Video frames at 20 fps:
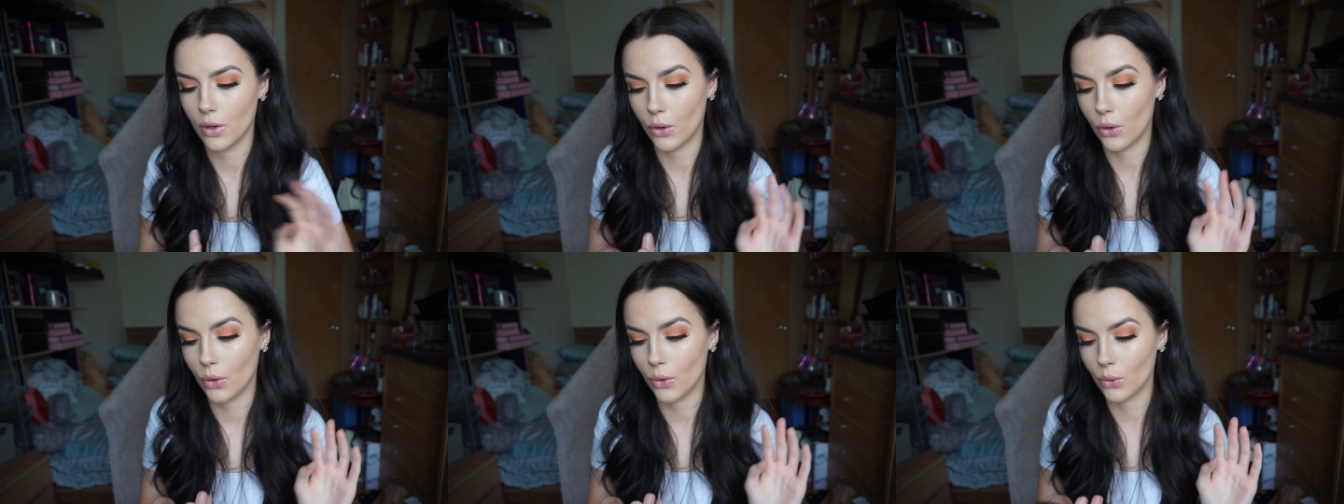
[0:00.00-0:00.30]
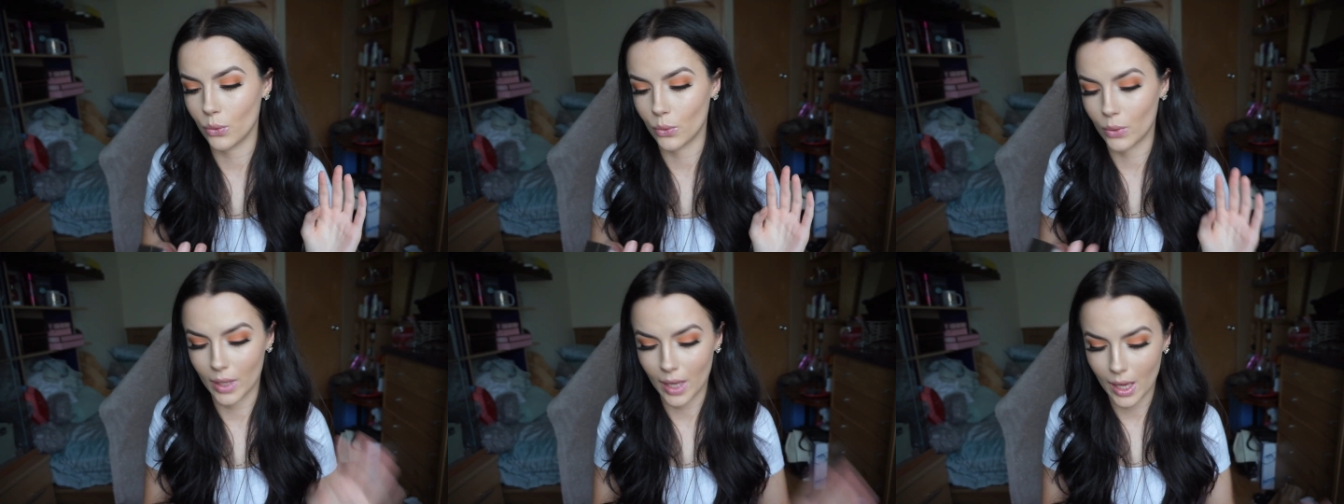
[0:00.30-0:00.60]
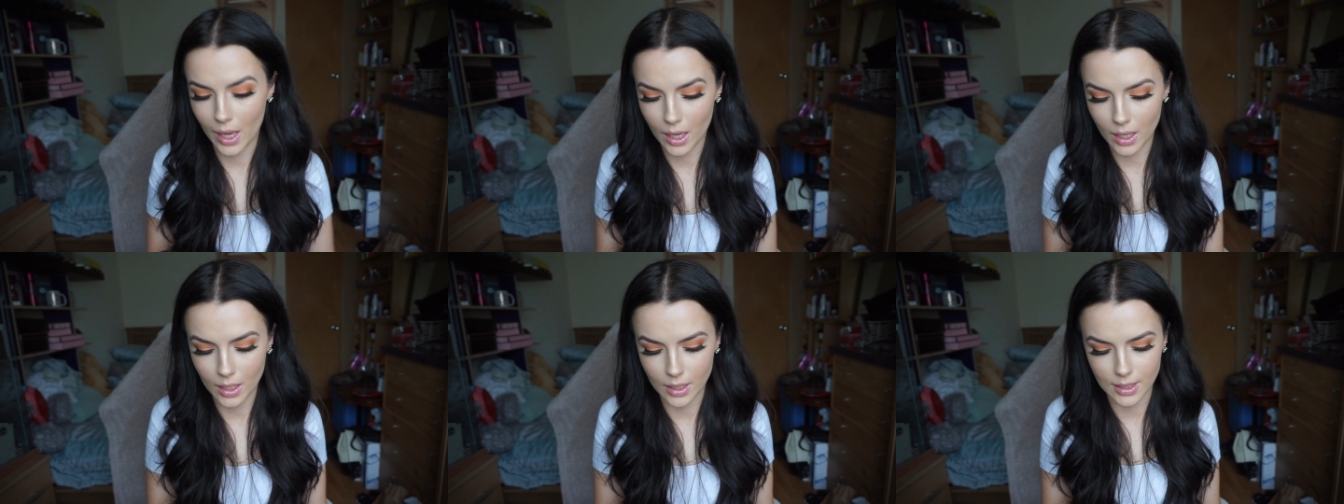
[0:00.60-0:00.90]

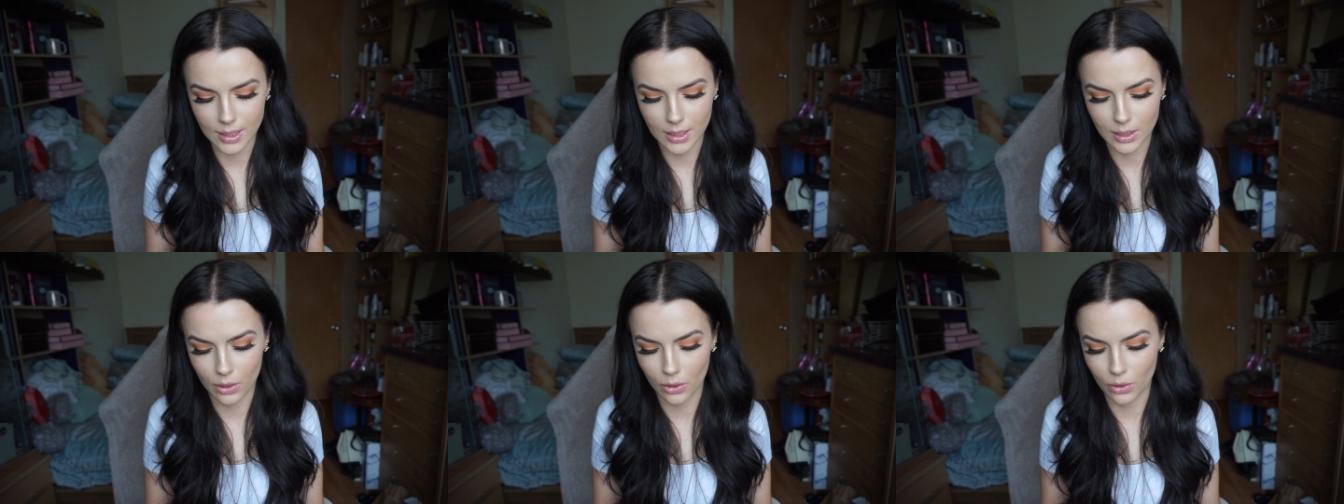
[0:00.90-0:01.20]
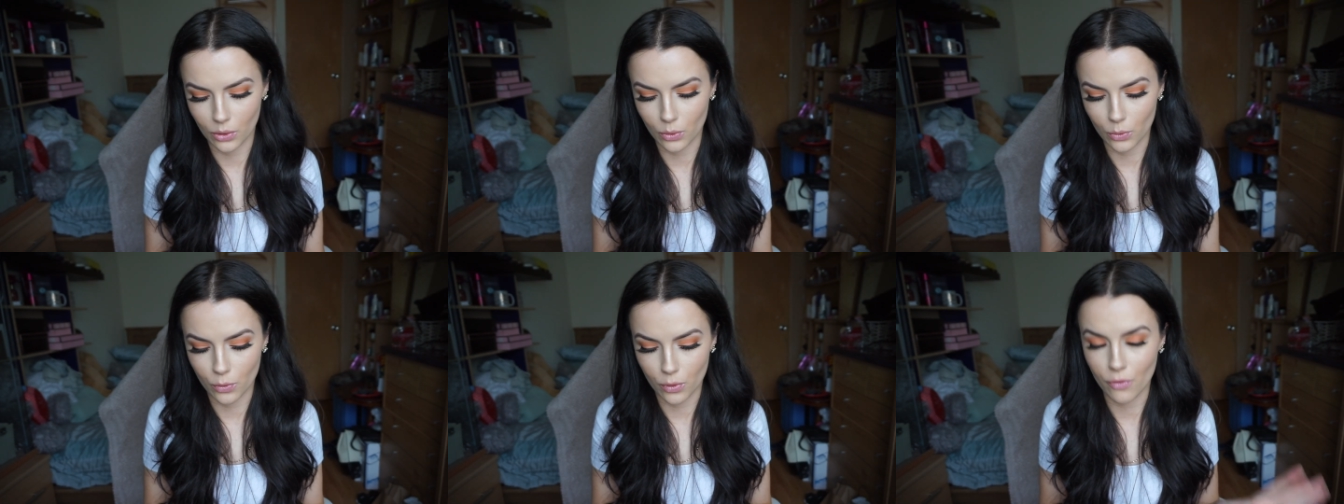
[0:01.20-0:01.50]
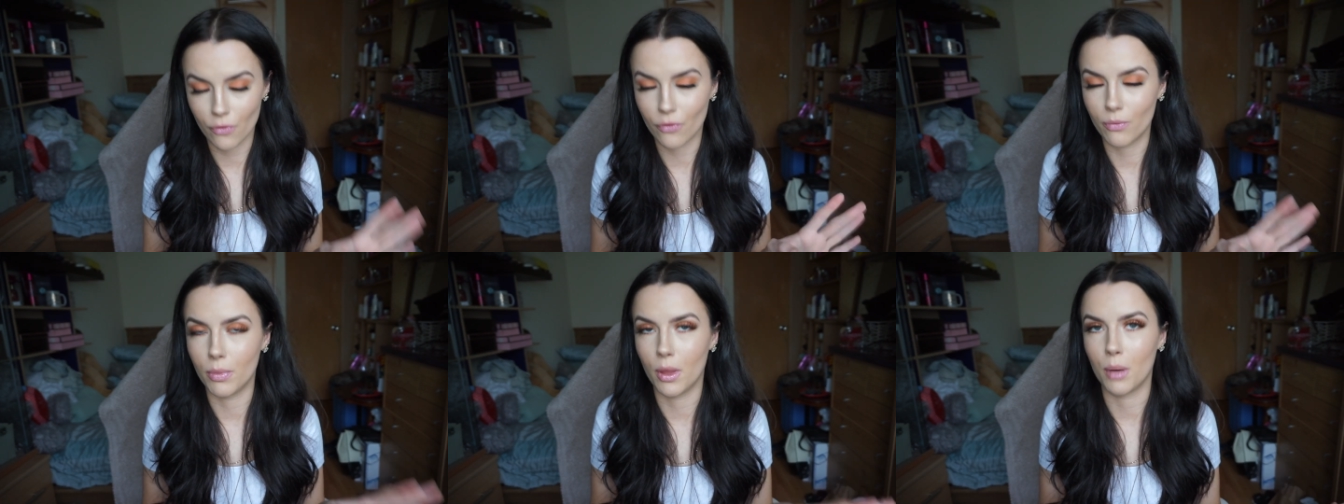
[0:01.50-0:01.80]
Okay, so
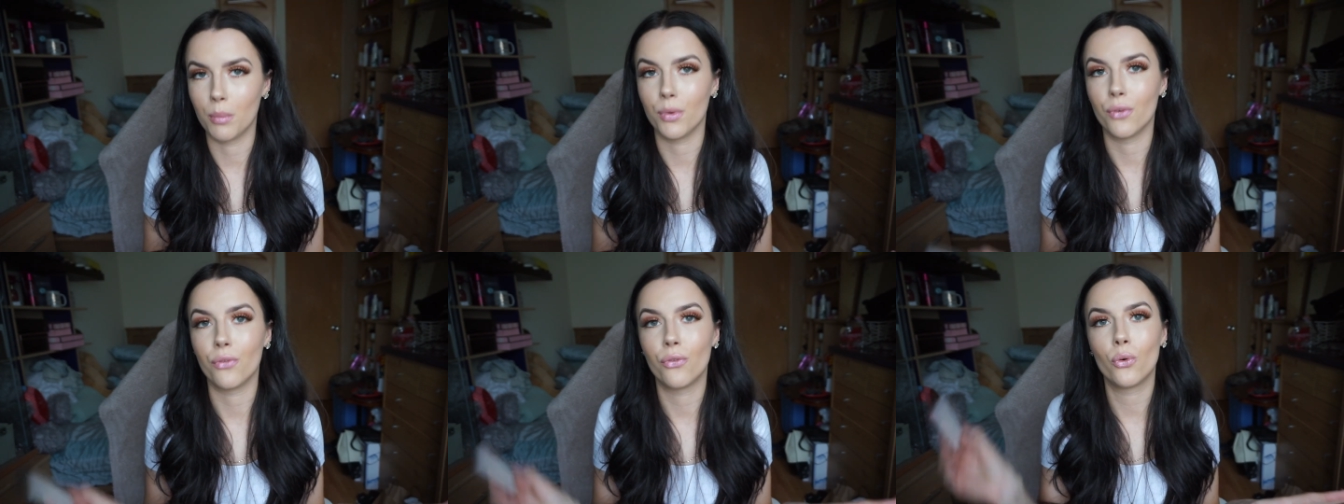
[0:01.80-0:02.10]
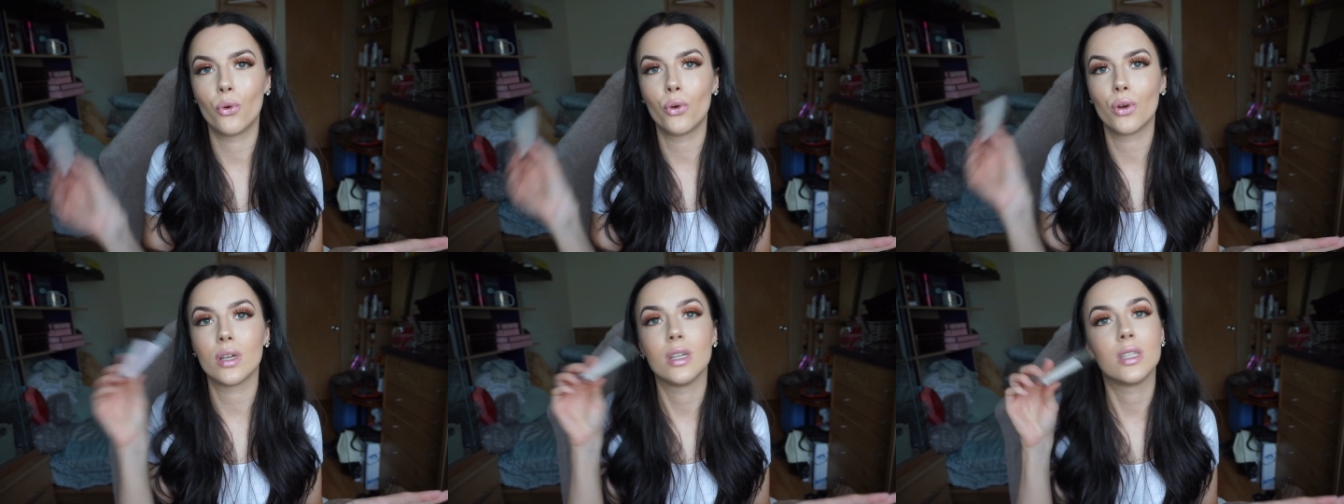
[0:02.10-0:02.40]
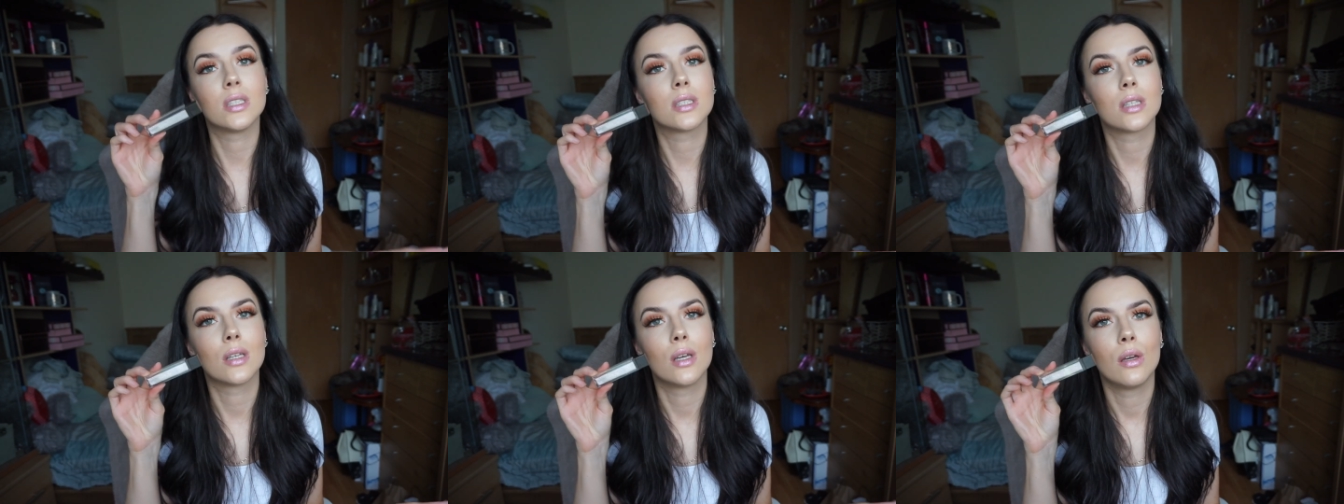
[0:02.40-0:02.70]
number 4
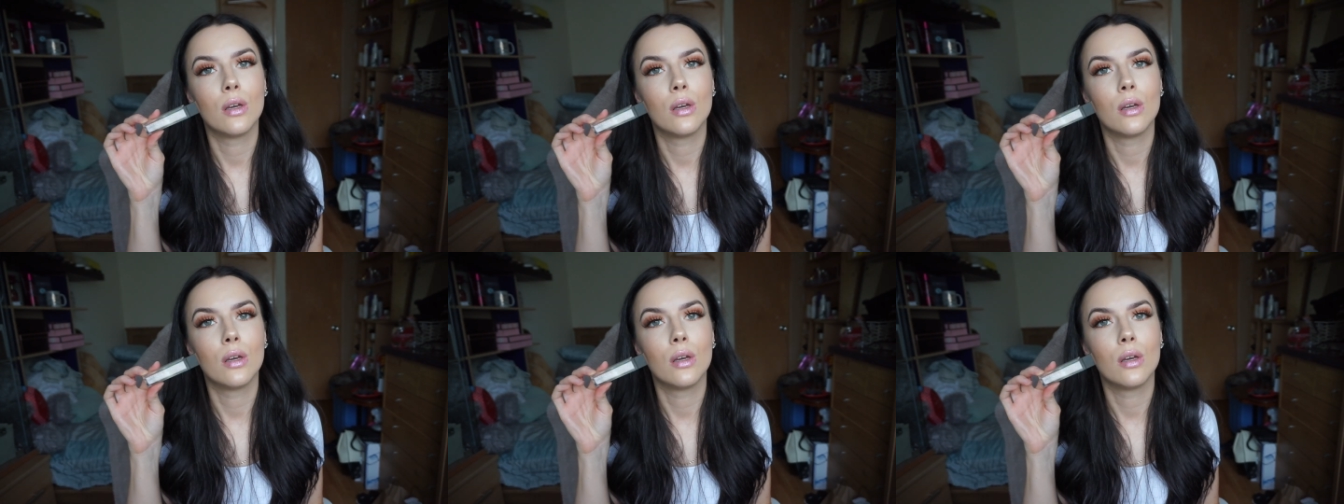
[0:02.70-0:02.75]
is